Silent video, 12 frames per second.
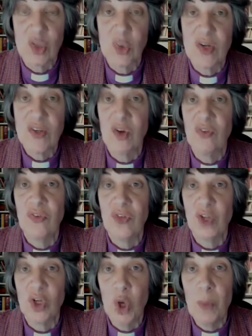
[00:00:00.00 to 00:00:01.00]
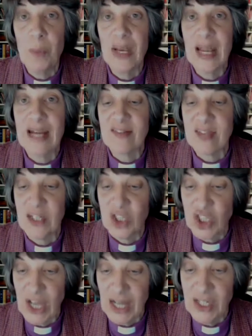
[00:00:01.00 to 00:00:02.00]
to what is often a complex
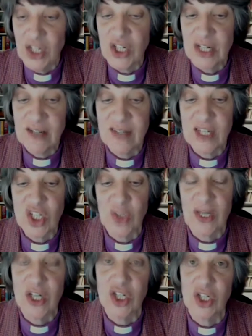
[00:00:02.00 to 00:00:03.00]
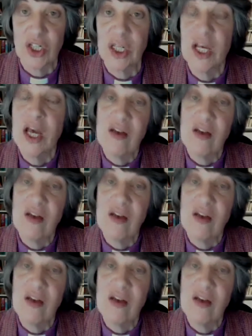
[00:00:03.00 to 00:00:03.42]
and challenging situation